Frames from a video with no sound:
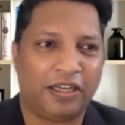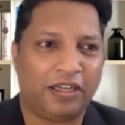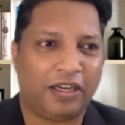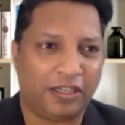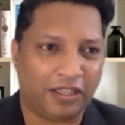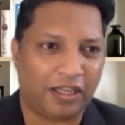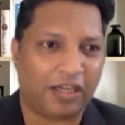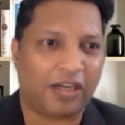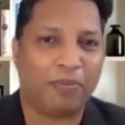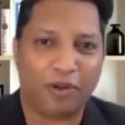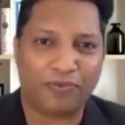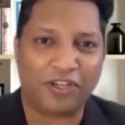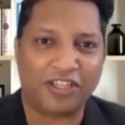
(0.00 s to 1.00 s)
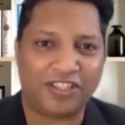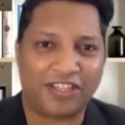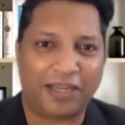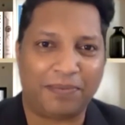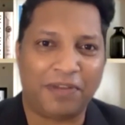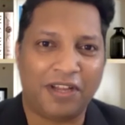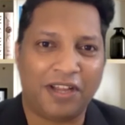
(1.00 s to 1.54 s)
another couple of years time,
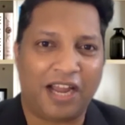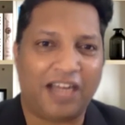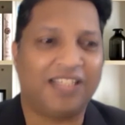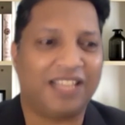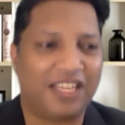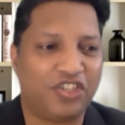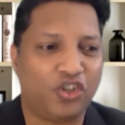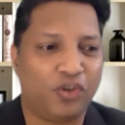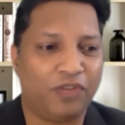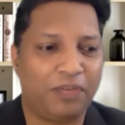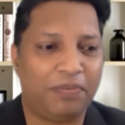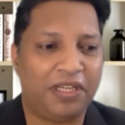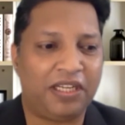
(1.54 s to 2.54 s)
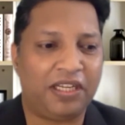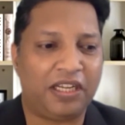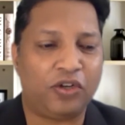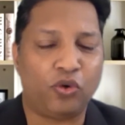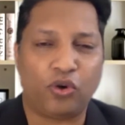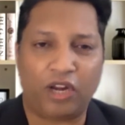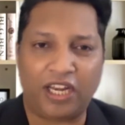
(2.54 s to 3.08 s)
and this NGO will be
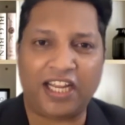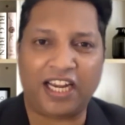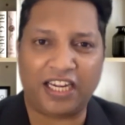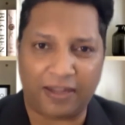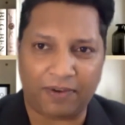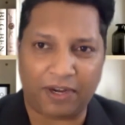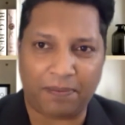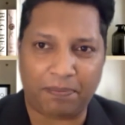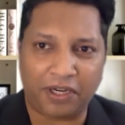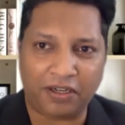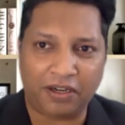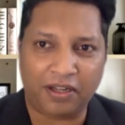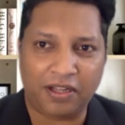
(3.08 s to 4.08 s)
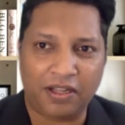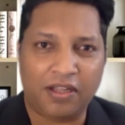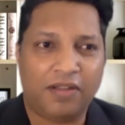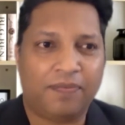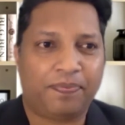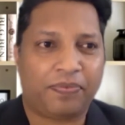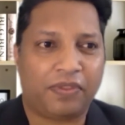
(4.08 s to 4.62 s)
into training and development.
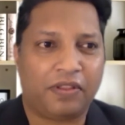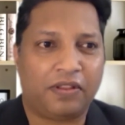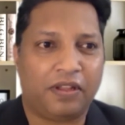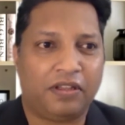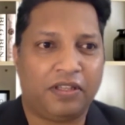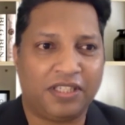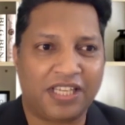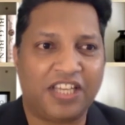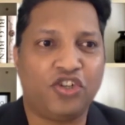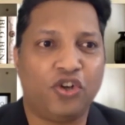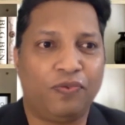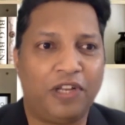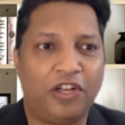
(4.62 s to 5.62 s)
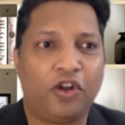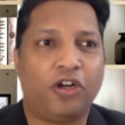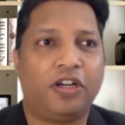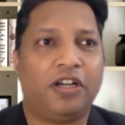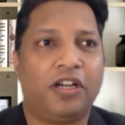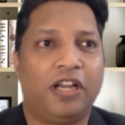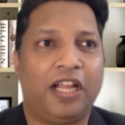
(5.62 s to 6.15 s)
This NGO will not
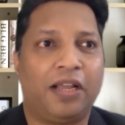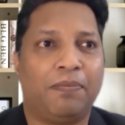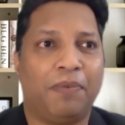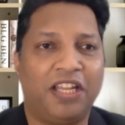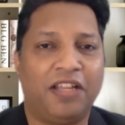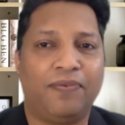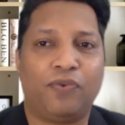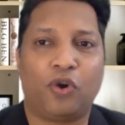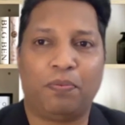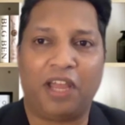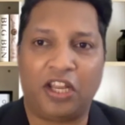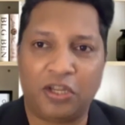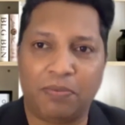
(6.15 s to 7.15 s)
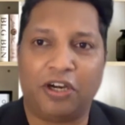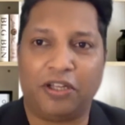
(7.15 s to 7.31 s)
take money from anybody.